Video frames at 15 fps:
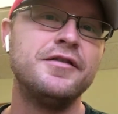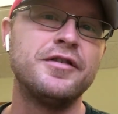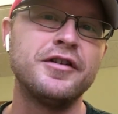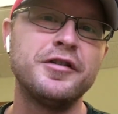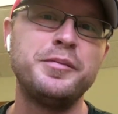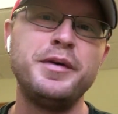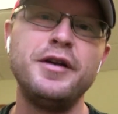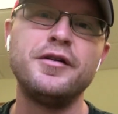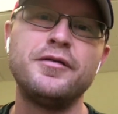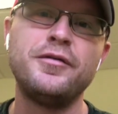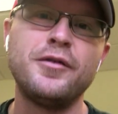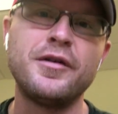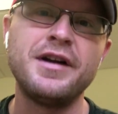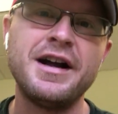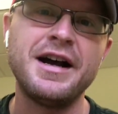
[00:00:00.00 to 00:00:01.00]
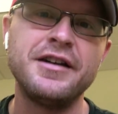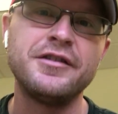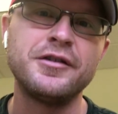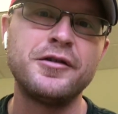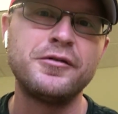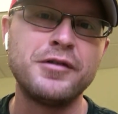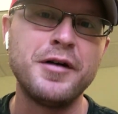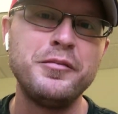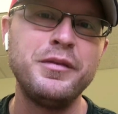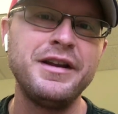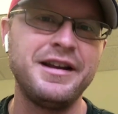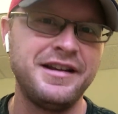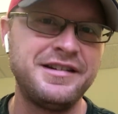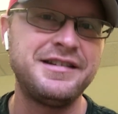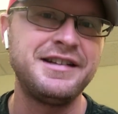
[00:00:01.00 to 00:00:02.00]
1 Peter 4.9. So
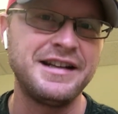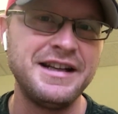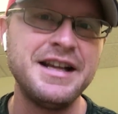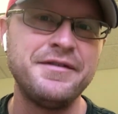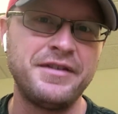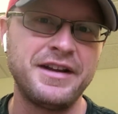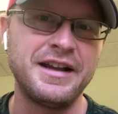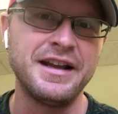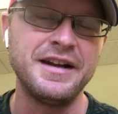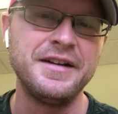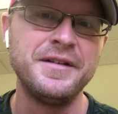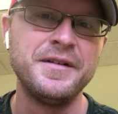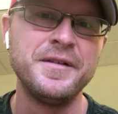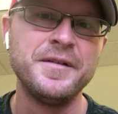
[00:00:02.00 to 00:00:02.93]
grumbling is significant.